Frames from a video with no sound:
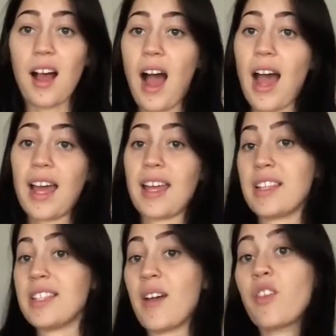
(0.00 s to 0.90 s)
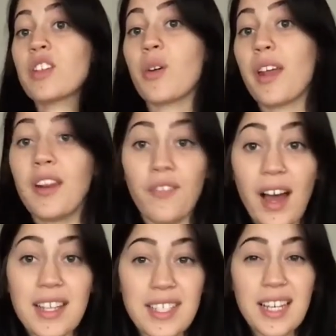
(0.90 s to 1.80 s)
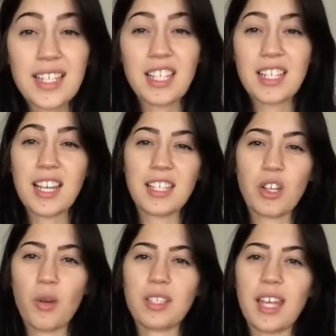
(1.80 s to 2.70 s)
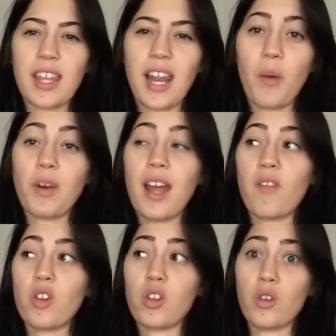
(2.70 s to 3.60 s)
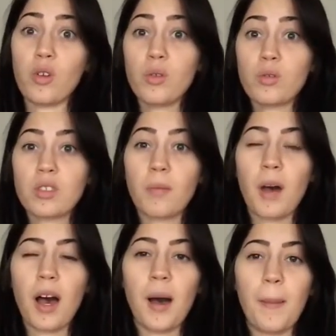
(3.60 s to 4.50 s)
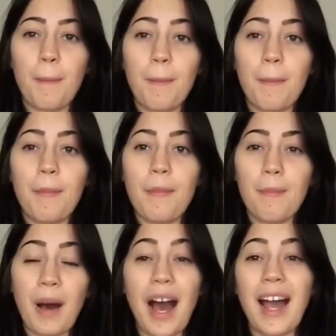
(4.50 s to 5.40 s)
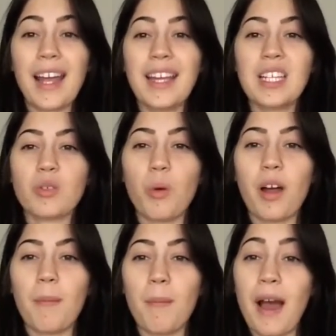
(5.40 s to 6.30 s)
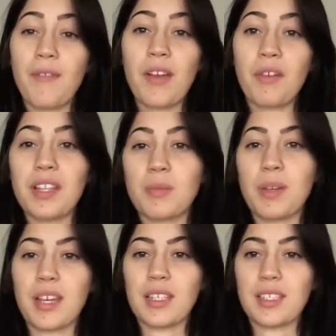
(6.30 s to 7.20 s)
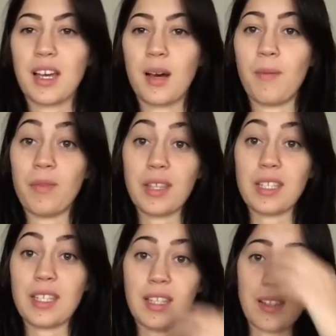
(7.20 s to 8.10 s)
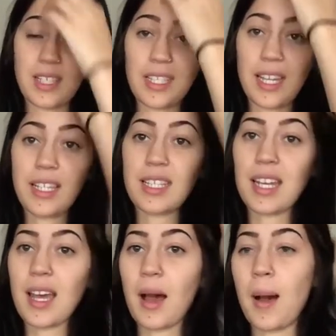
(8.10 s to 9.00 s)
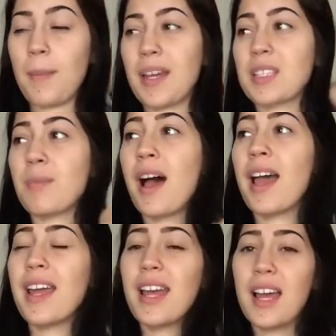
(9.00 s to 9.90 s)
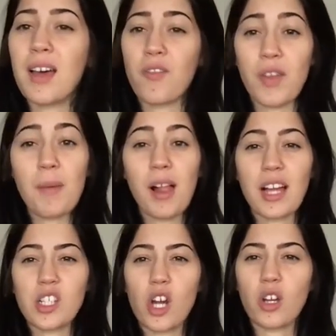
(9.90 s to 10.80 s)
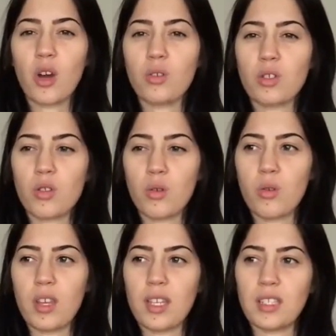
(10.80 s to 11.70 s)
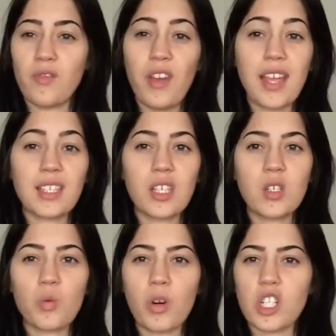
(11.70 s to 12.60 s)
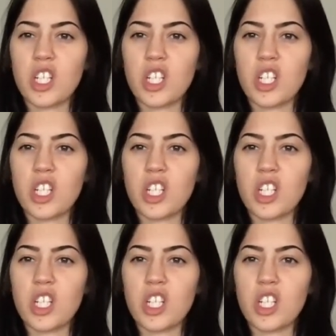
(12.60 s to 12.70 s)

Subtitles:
I definitely don't advise it. It doesn't go to say that I would never use pine is what my favorite is, because the scent, because my female hedgehog goes through these phases where